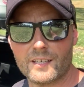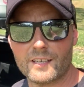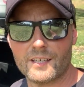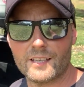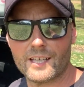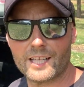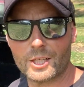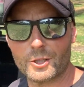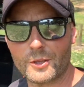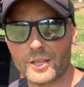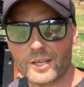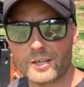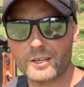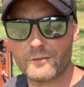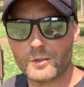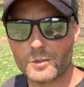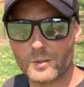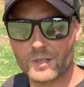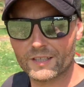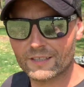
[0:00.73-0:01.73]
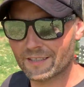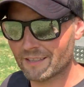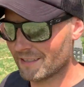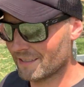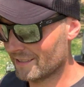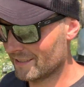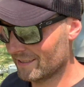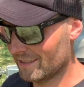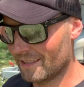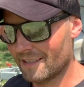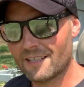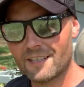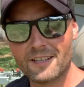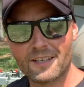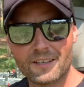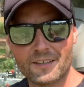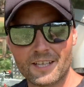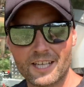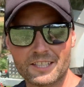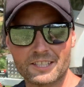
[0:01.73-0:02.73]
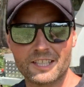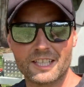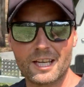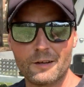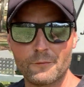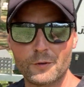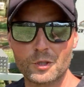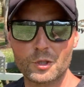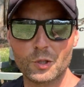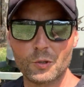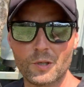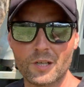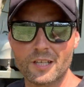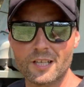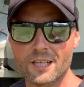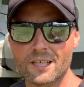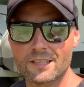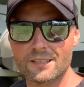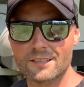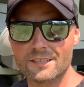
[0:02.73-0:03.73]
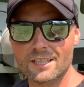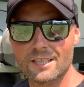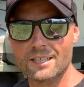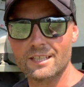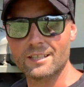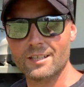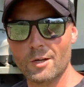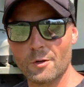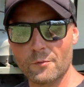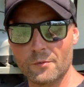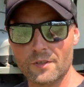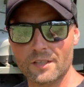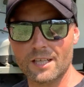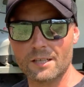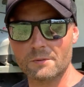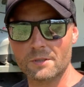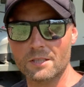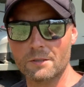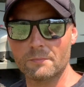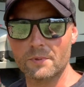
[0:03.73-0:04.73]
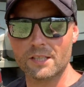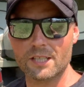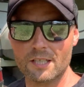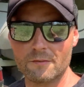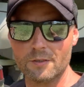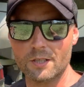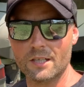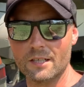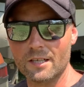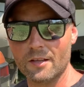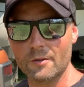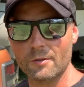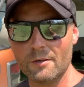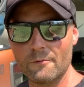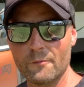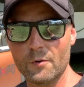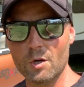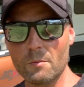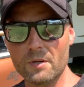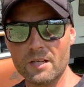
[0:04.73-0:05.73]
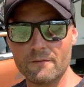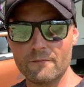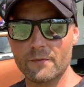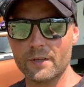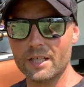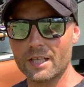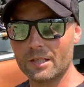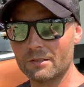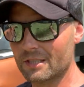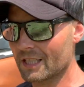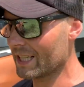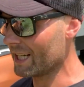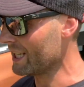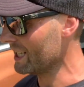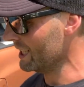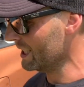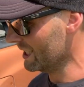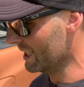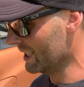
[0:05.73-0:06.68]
Hello there everyone, thanks again for tuning in, and hopefully I'm going to give you another informative video today.